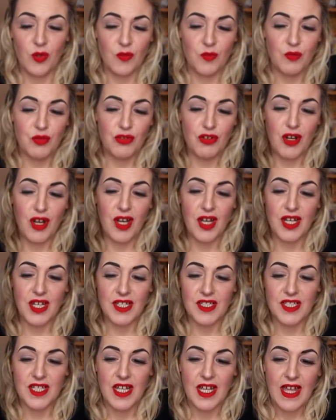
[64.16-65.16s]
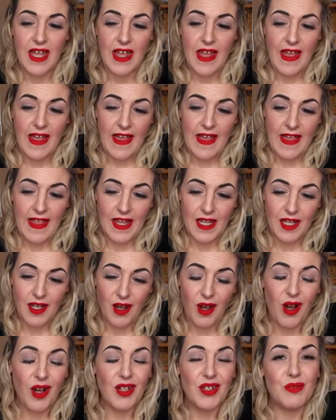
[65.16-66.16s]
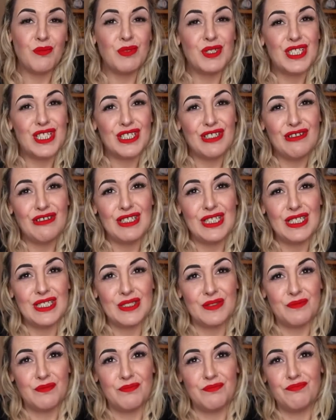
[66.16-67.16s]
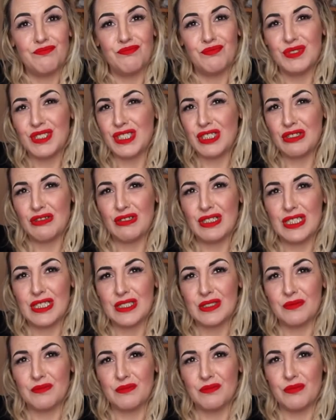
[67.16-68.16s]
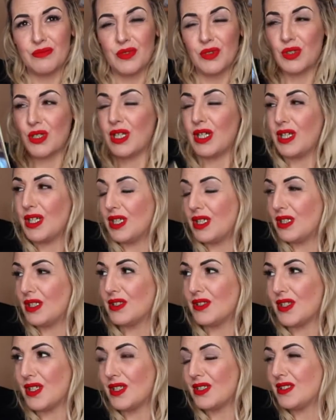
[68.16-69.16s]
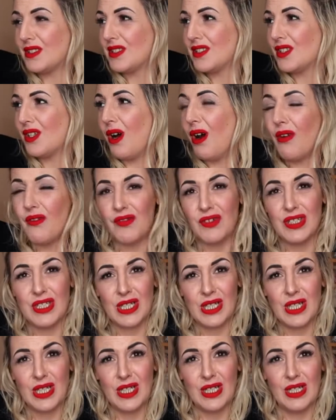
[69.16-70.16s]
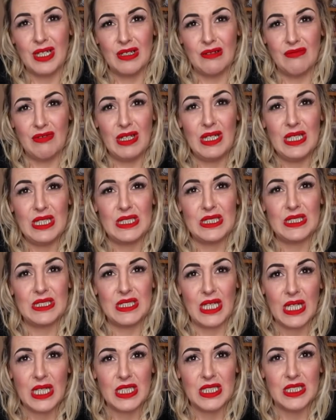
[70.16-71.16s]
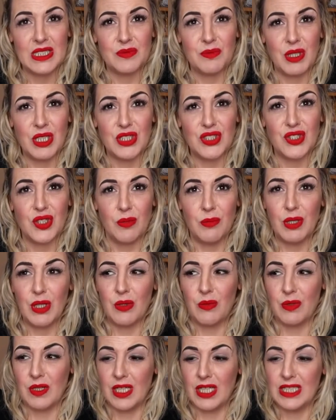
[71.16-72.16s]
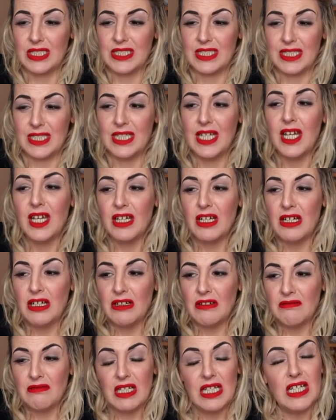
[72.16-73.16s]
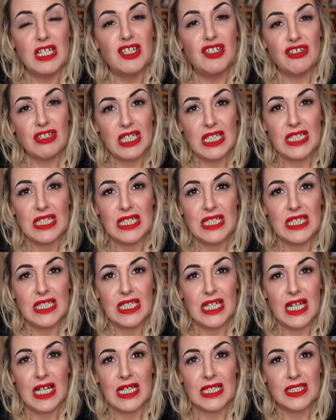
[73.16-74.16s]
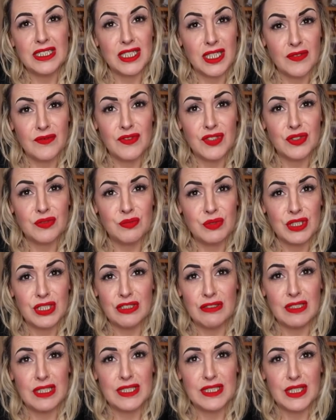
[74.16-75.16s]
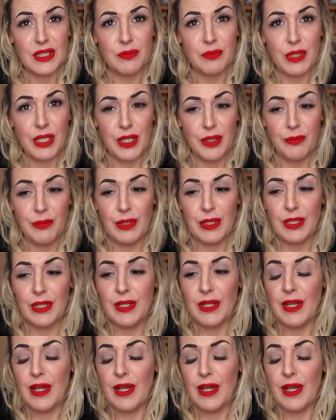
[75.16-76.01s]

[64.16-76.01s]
of pride, materialism, okay? It's an awful thing. It really sickens my stomach when I see really greedy and selfish materialistic people